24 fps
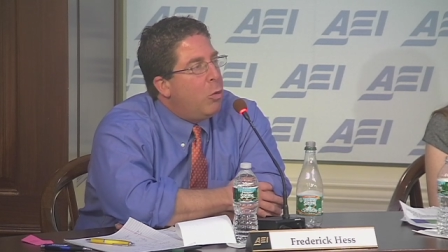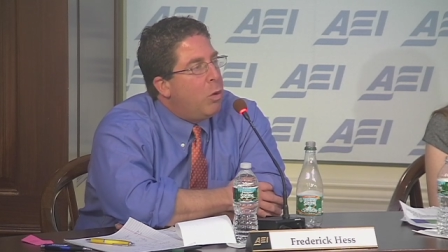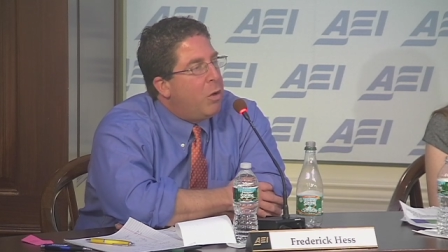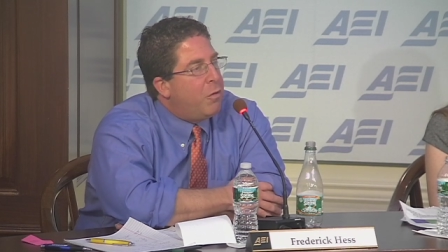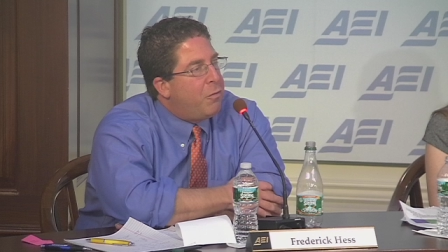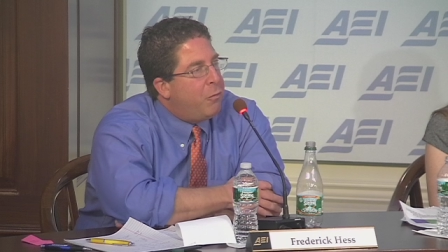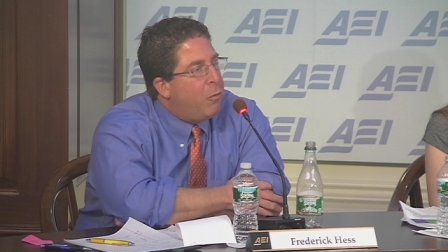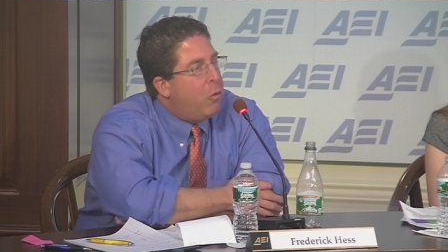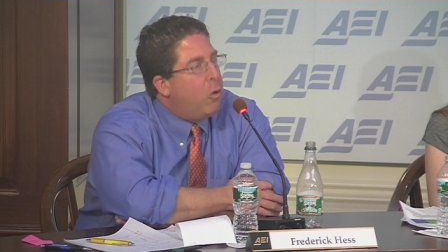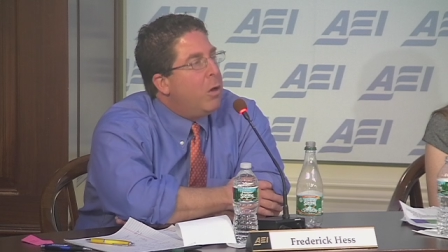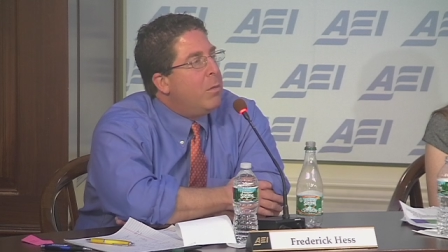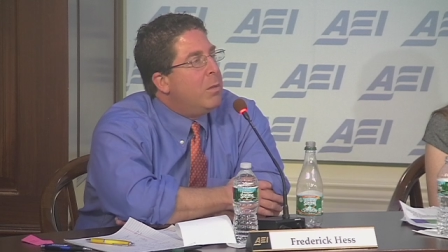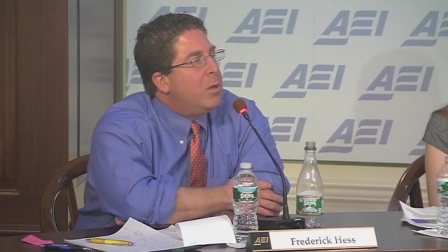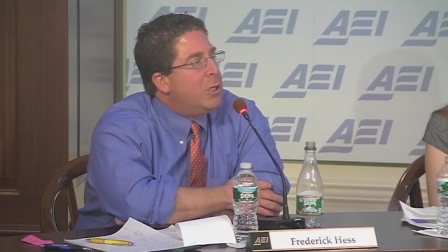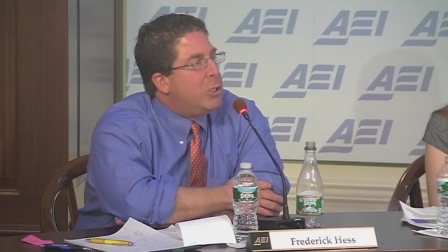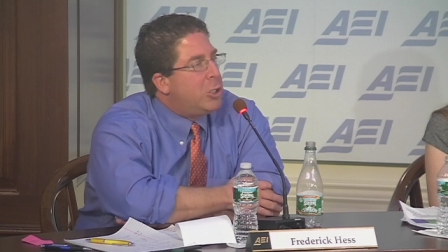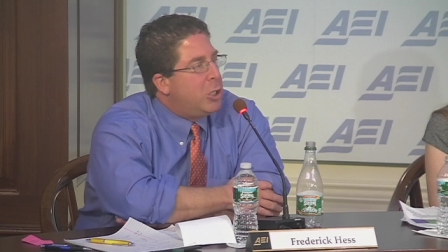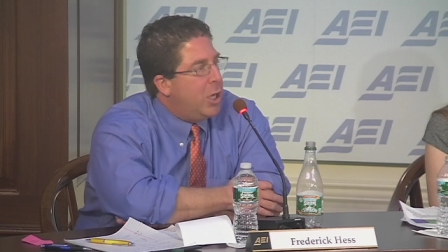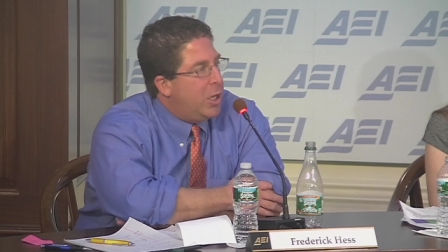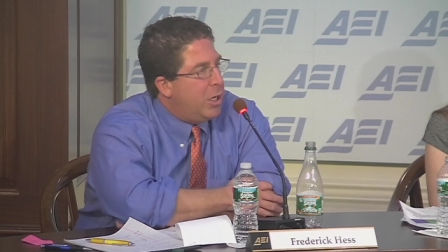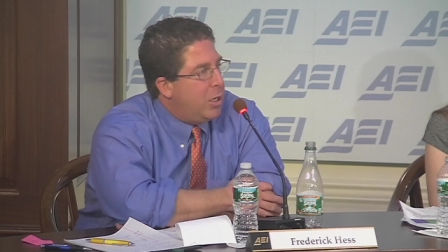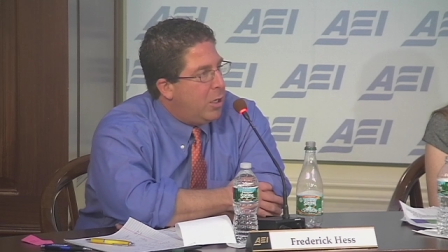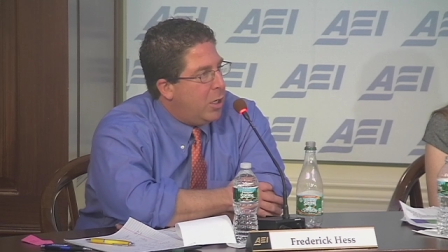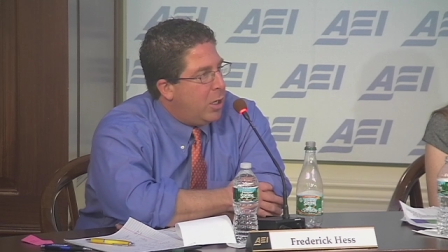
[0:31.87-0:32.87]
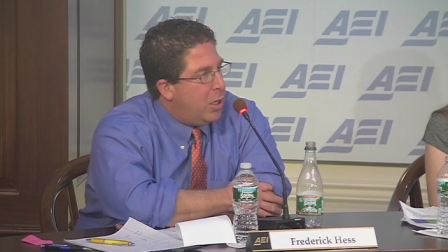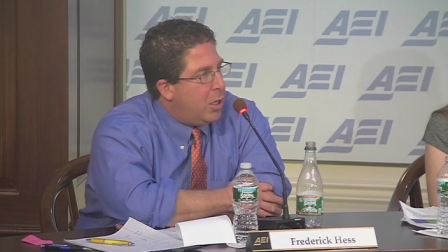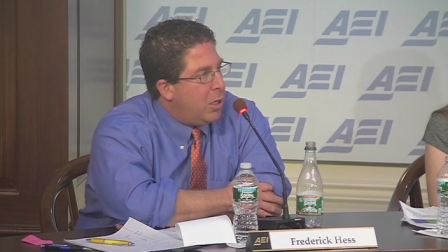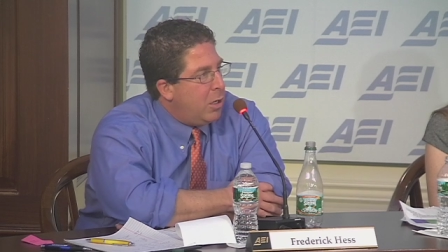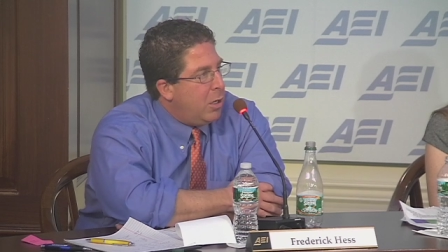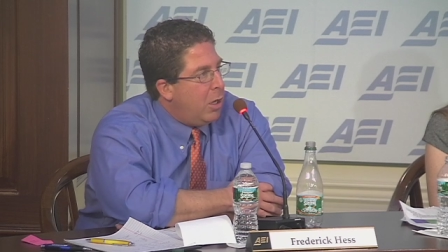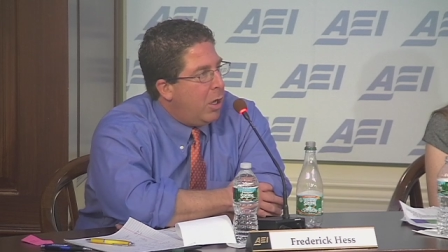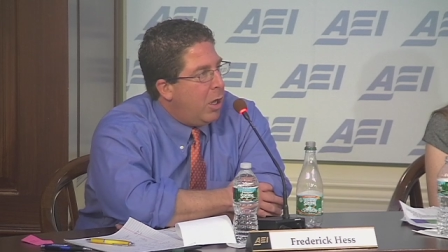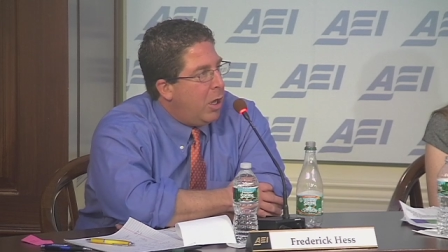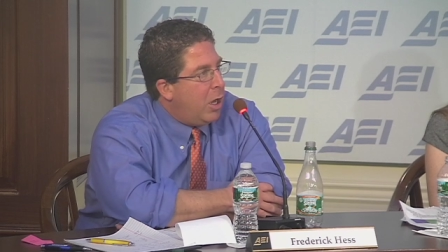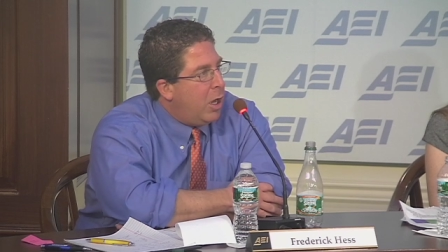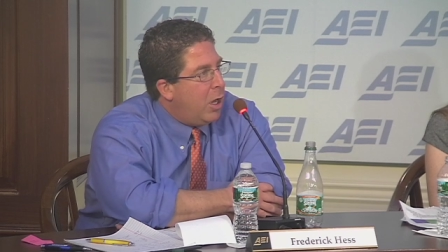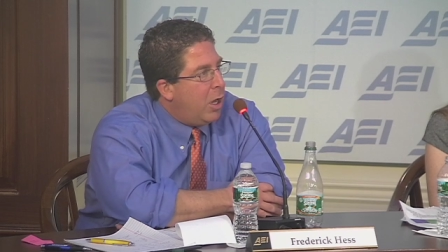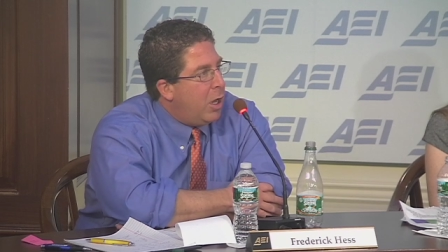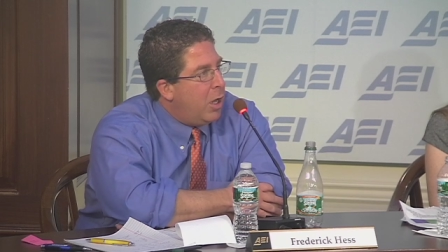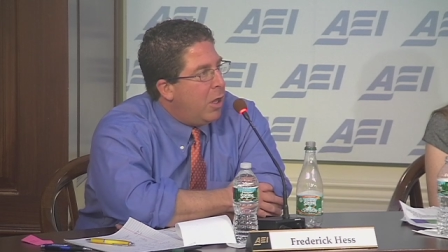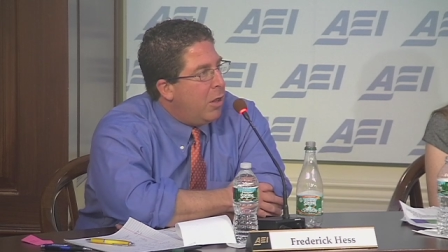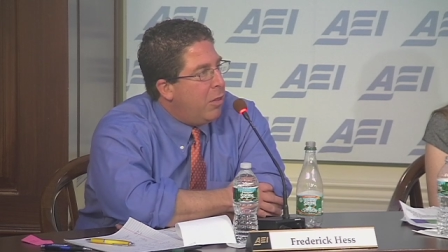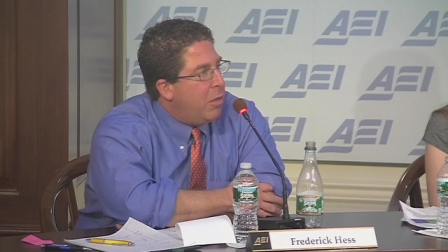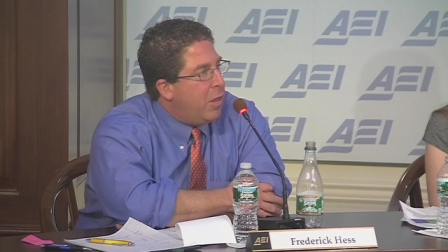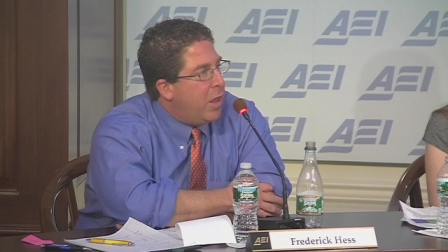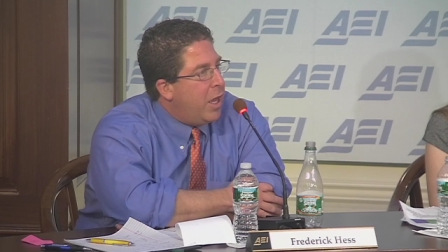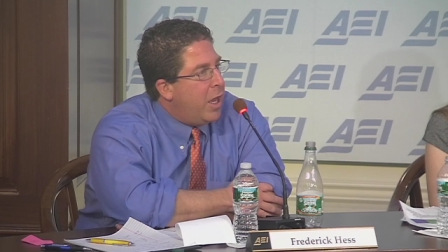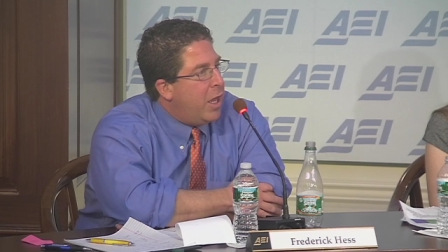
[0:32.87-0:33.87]
reform agenda
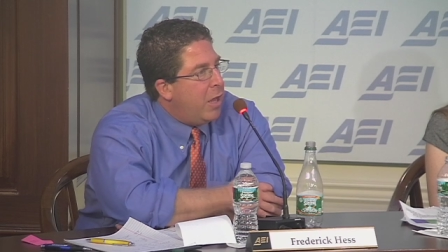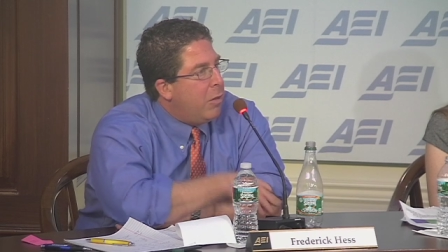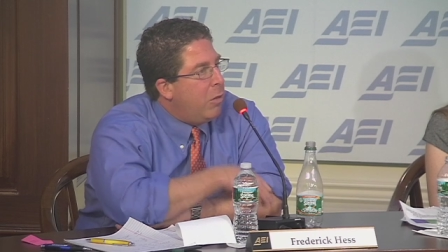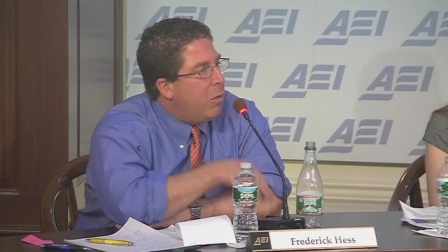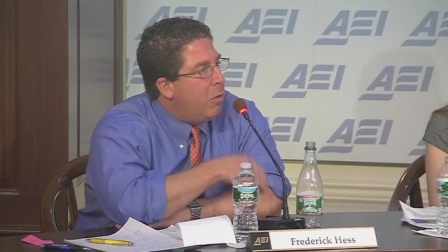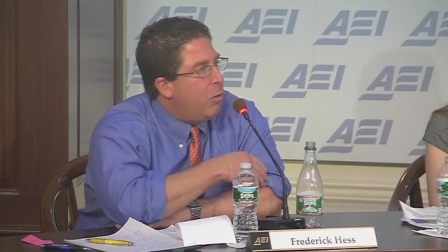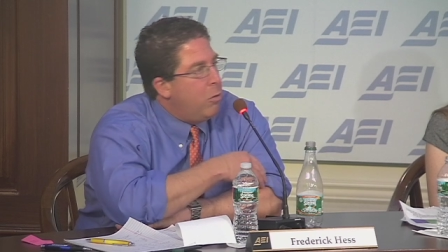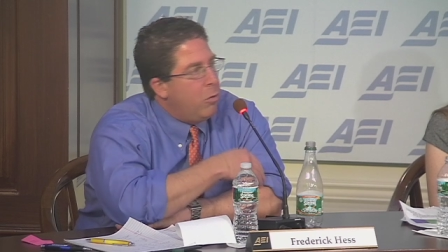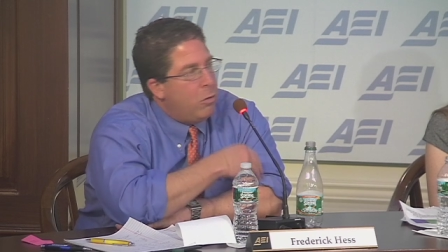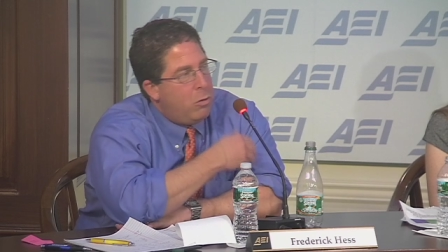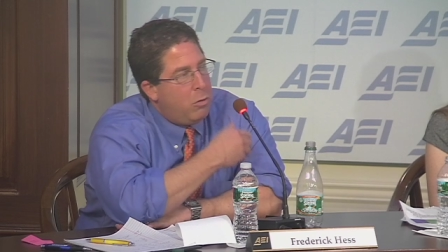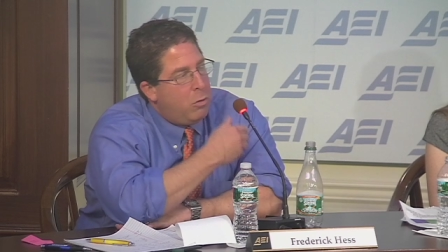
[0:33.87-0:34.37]
that,